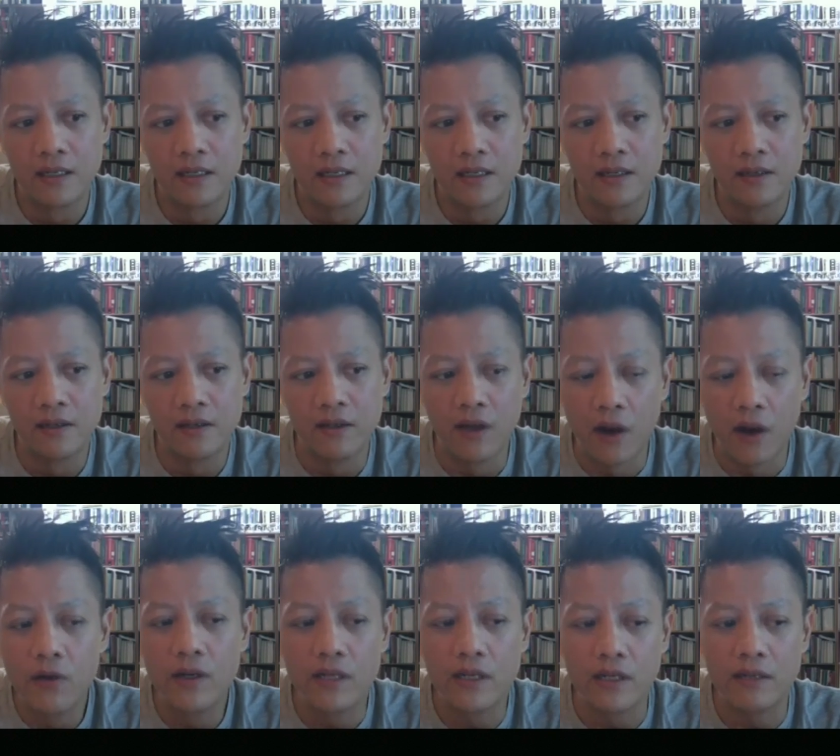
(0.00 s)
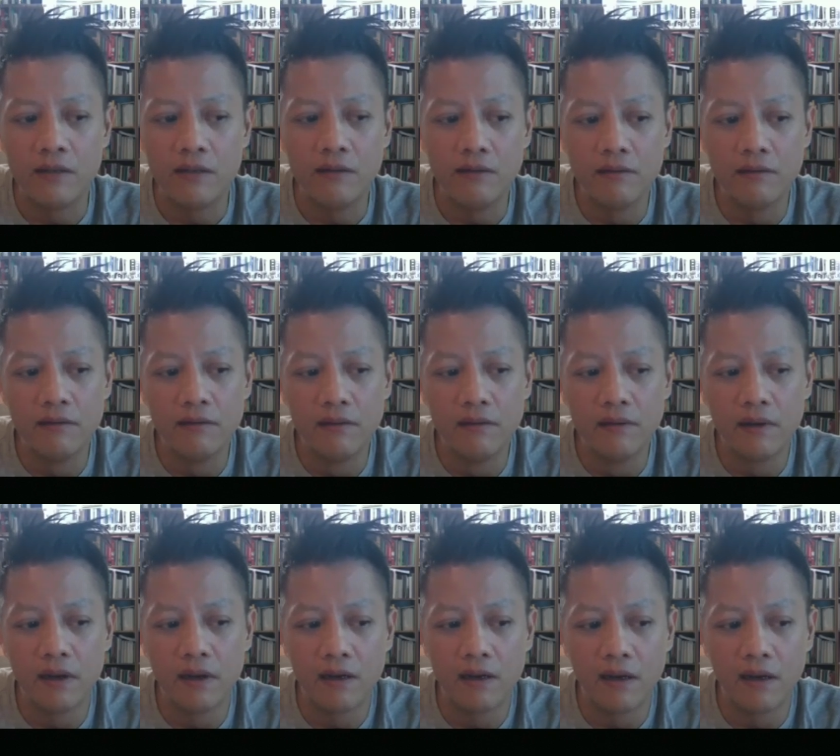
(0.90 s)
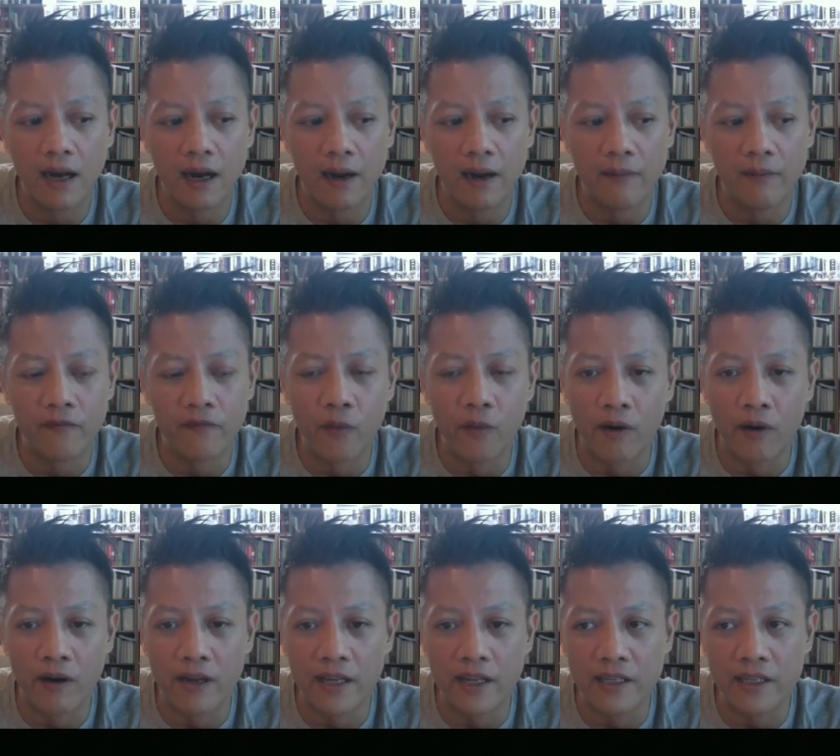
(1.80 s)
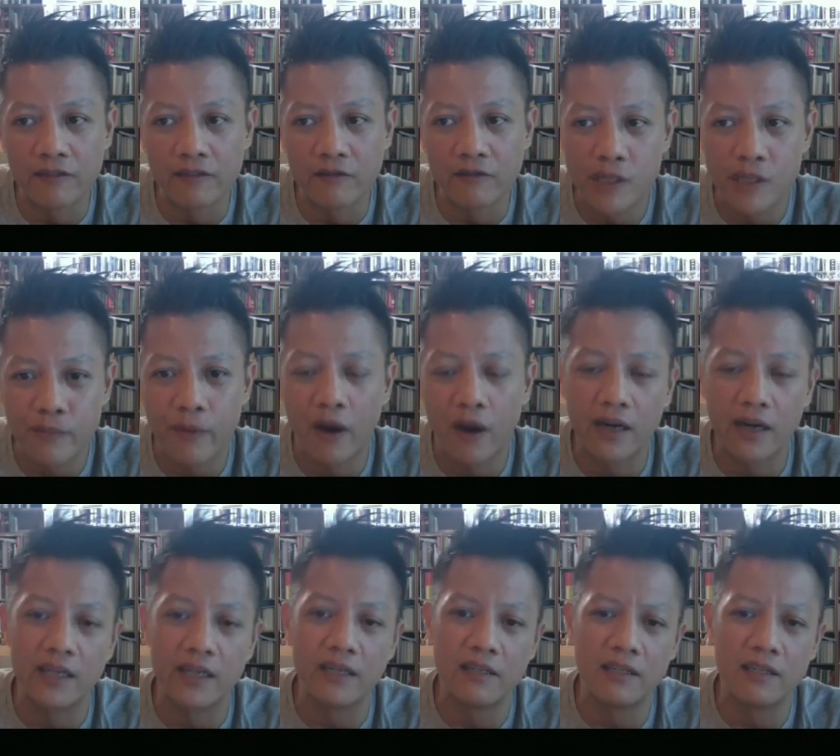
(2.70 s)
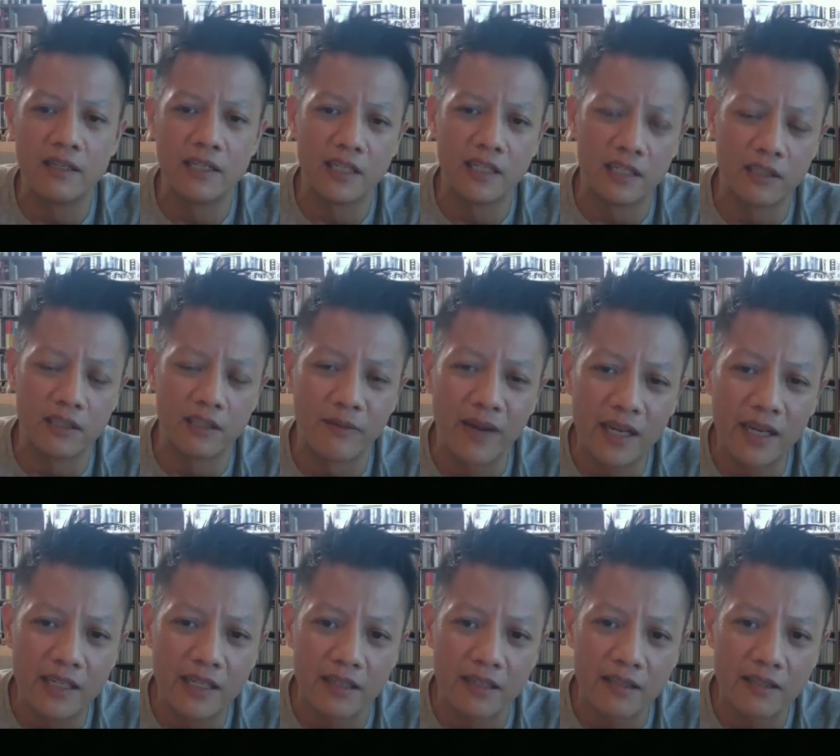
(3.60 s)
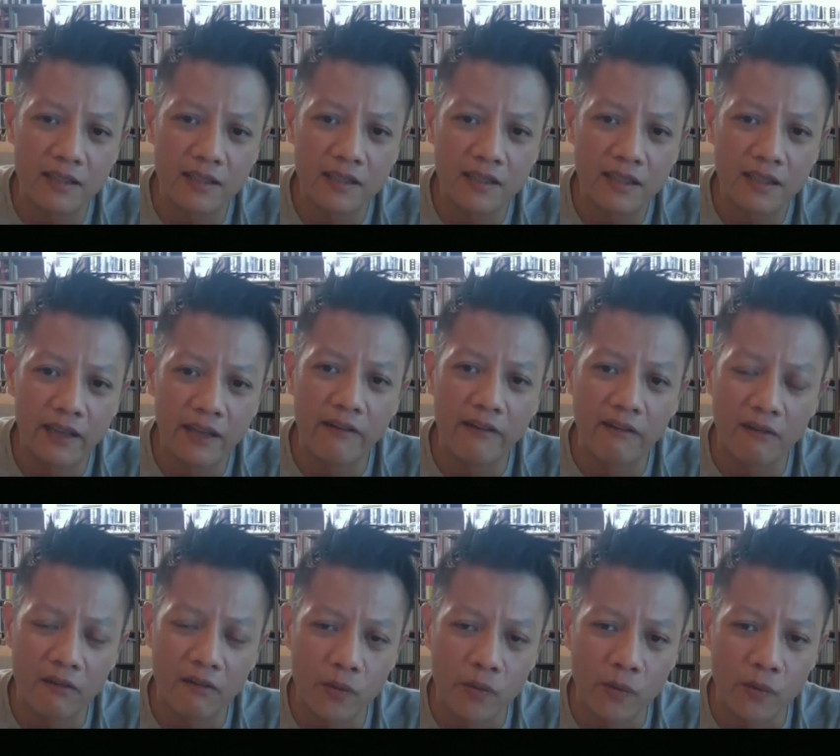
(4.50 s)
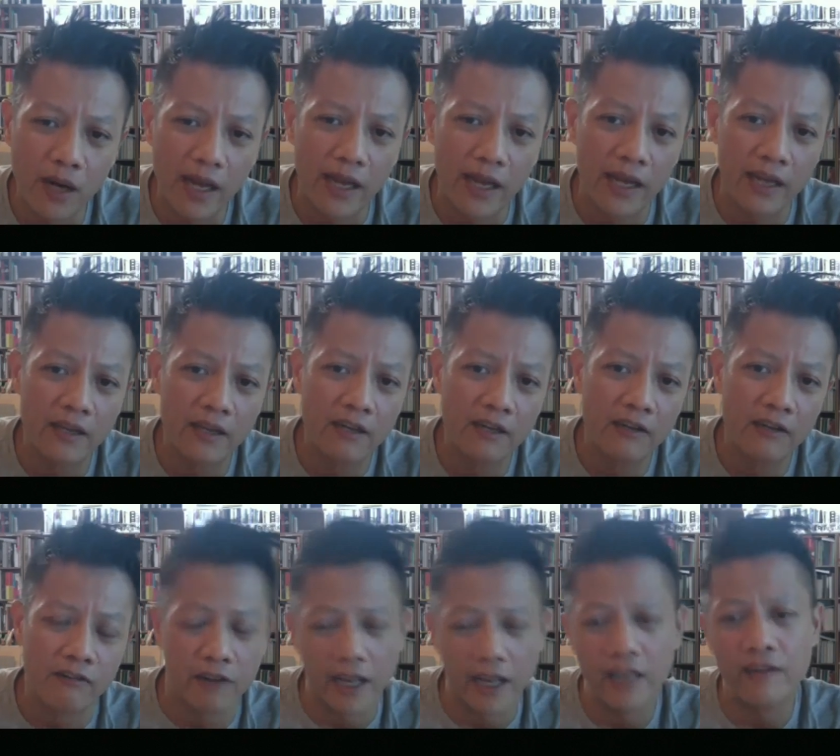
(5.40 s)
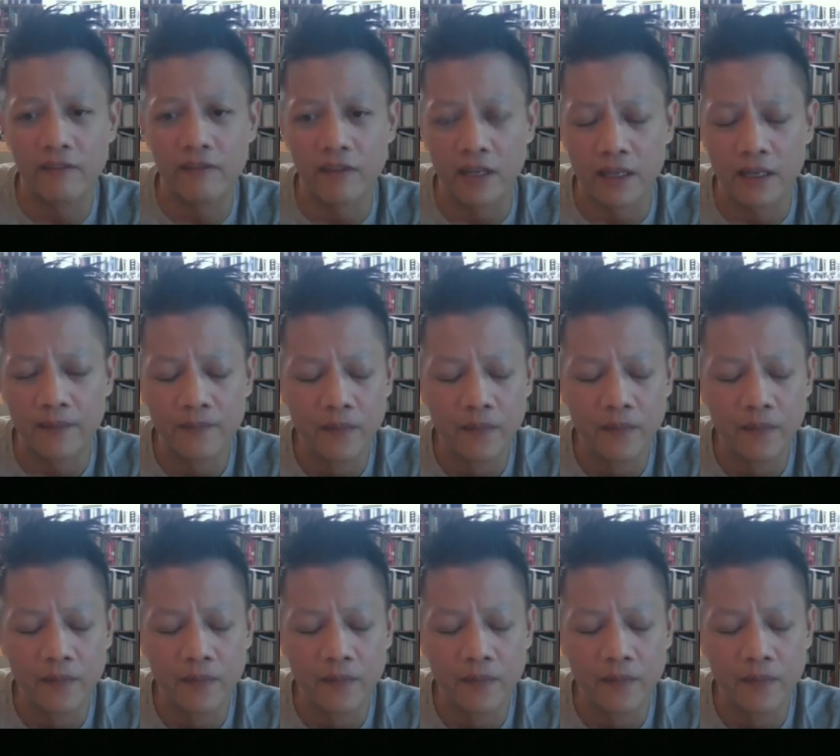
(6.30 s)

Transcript: noted um, for is responding to situations in their own way creatively.